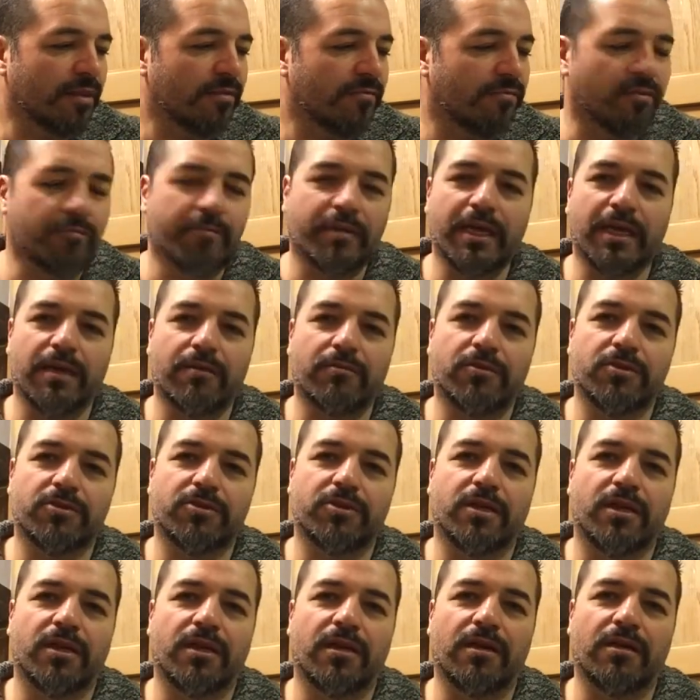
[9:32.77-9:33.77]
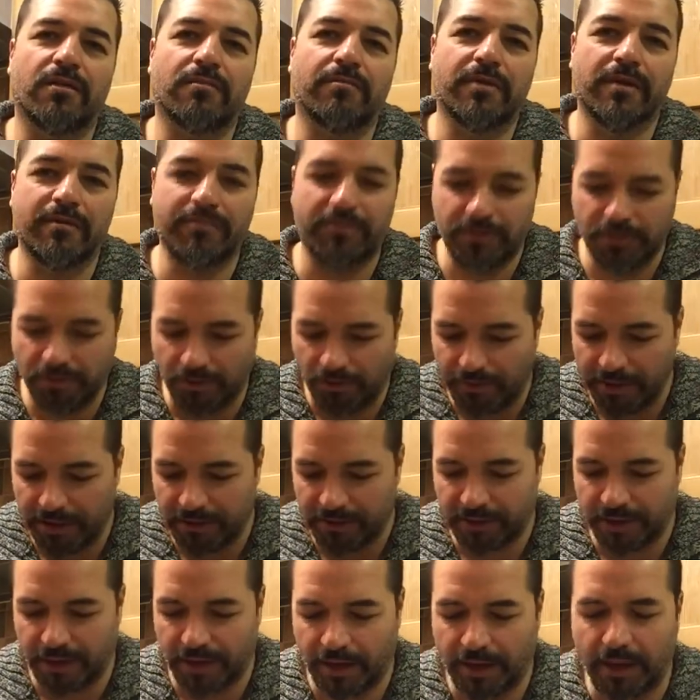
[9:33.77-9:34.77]
for me, it was um, it was
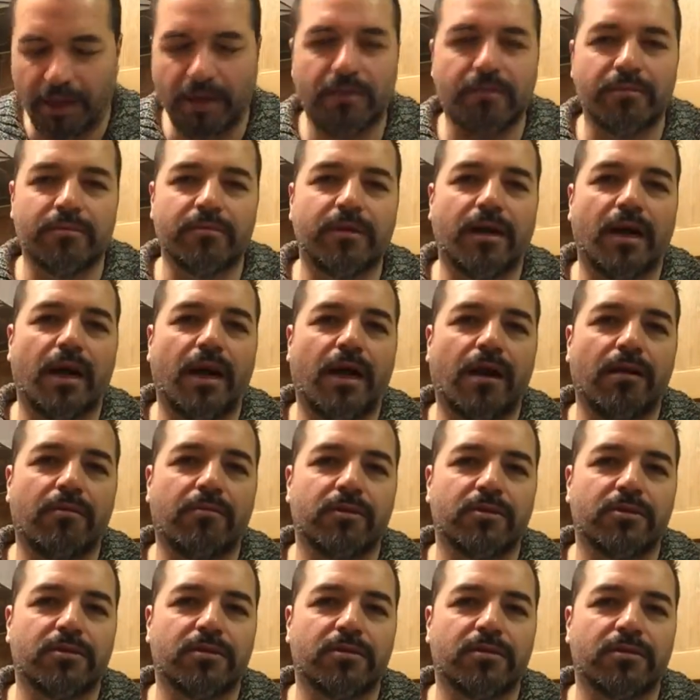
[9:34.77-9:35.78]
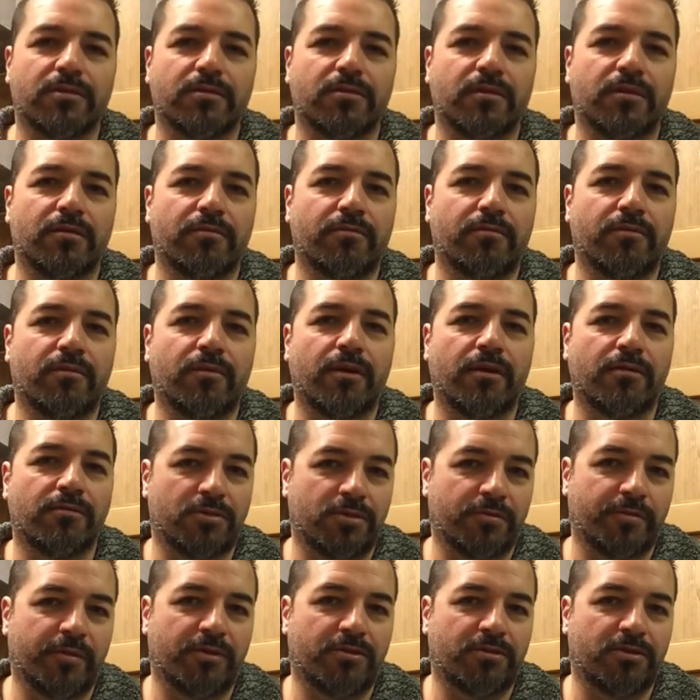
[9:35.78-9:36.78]
almost like I I wasn't doing what I
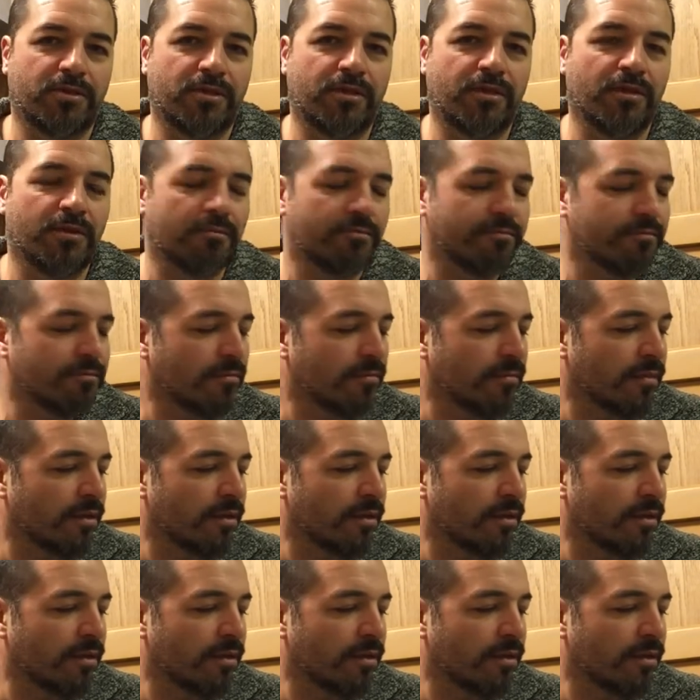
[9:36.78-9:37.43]
was supposed to do.